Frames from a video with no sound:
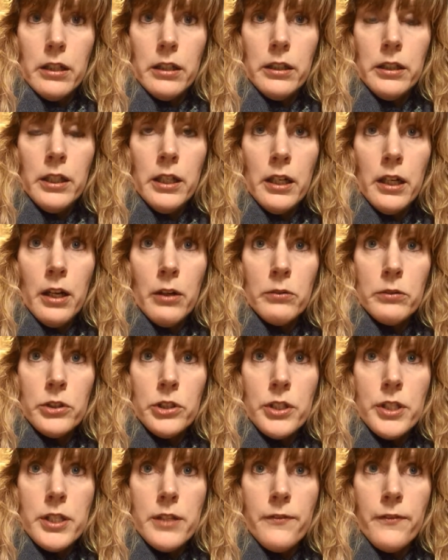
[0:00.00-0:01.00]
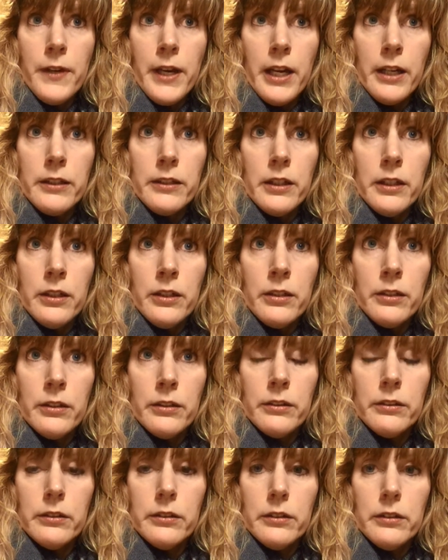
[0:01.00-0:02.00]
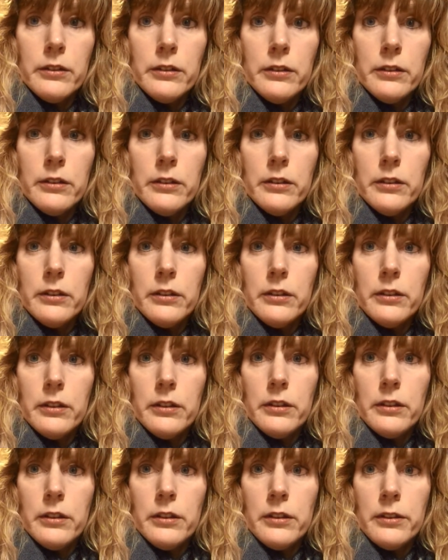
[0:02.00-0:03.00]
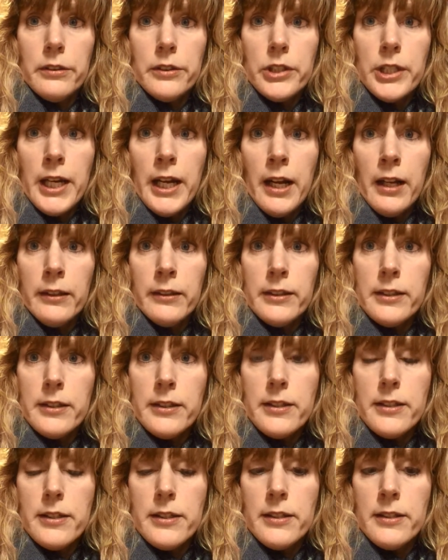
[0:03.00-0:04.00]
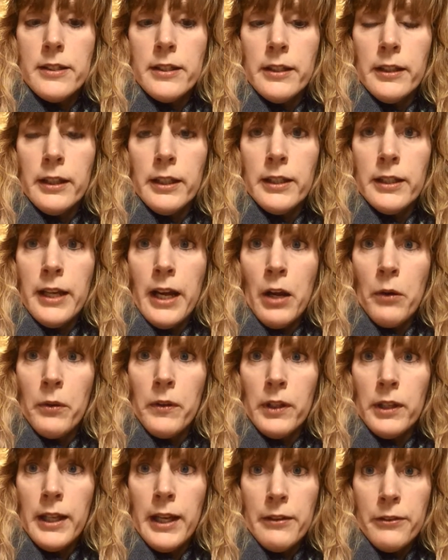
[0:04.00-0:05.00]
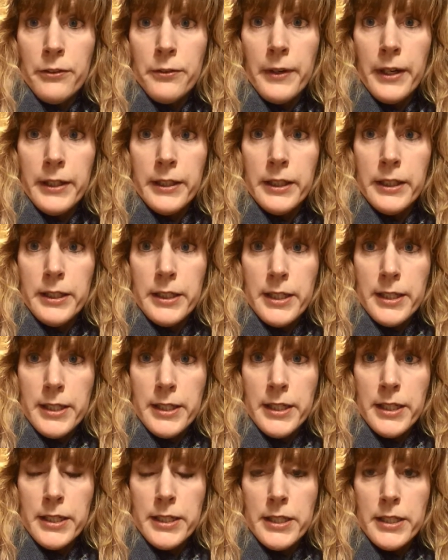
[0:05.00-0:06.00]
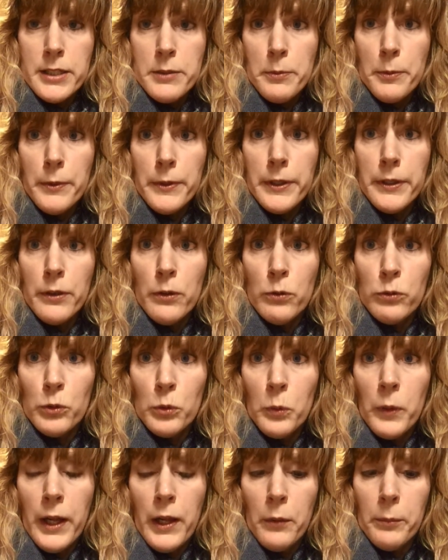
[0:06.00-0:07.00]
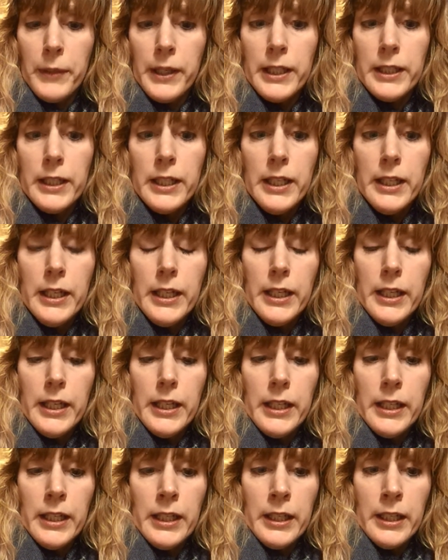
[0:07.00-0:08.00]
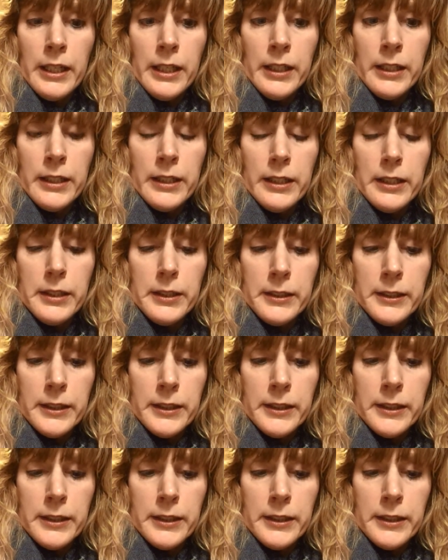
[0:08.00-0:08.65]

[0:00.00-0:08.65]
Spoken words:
you know, just the fact that your child is dealing now with a life-threatening disease is pretty overwhelming. And